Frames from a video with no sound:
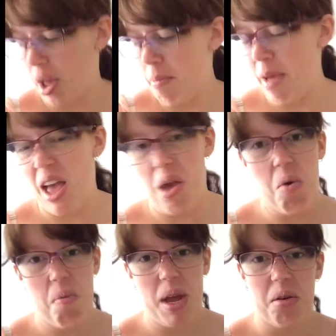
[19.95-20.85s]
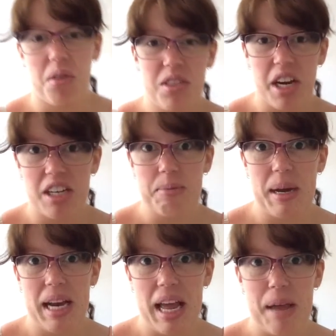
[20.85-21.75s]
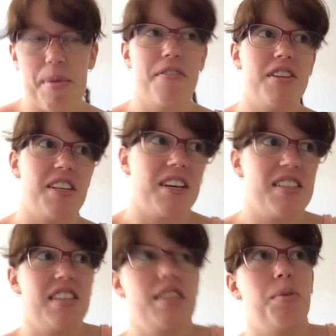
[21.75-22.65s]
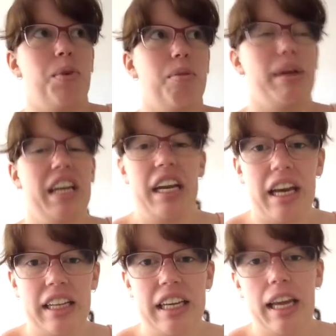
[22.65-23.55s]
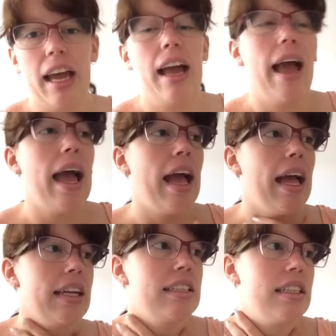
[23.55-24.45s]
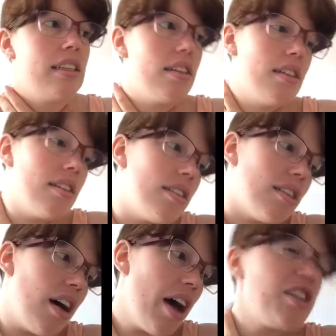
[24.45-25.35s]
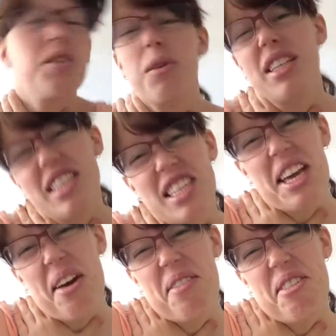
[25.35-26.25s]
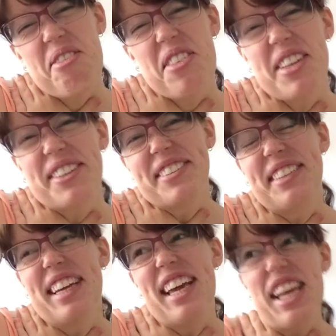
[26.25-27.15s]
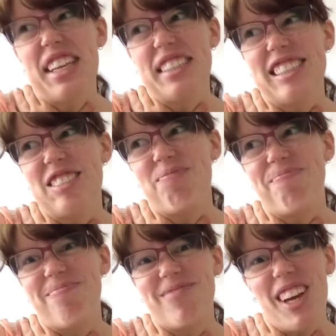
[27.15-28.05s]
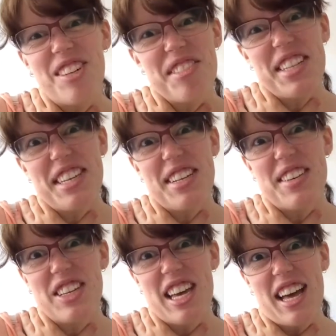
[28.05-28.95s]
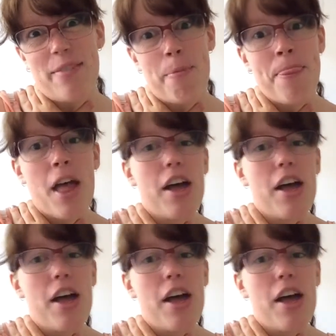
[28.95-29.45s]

I may or may not change my name. If it does, it will be Nali, and I just wanted to see how it'll feel, and I don't really know yet.